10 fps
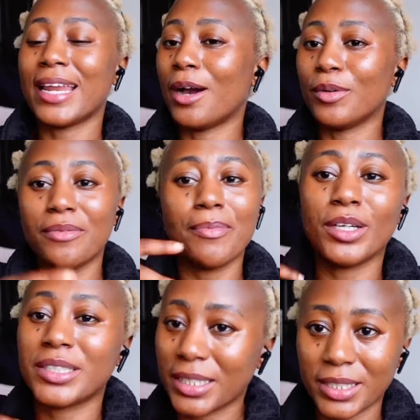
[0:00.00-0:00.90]
And I will live
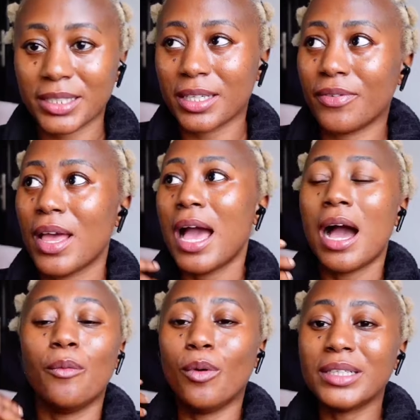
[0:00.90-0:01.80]
my authentic self.
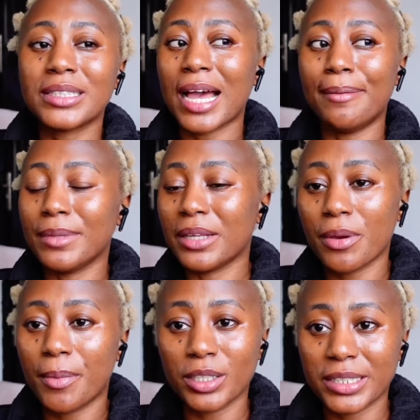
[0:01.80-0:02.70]
And once I'm
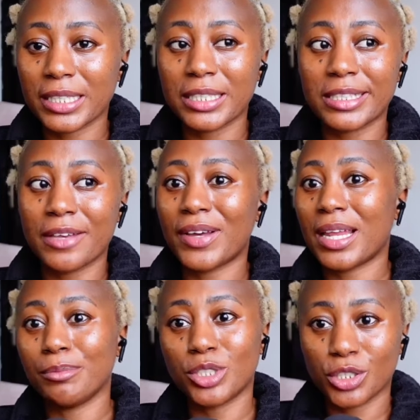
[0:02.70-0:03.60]
living my authentic self
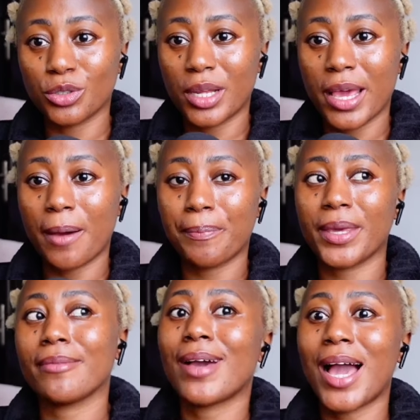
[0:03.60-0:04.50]
and I'm genuinely
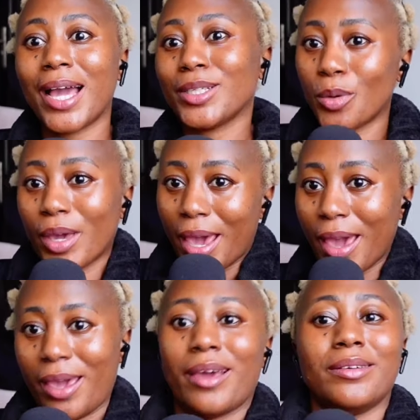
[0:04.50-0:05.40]
happy, I don't
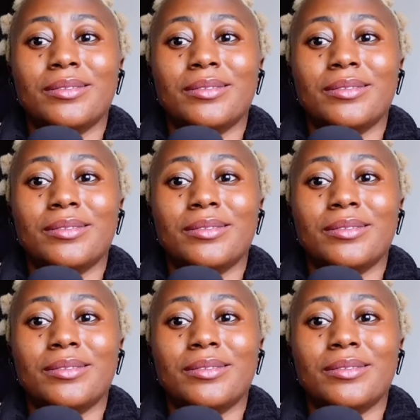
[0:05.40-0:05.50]
care.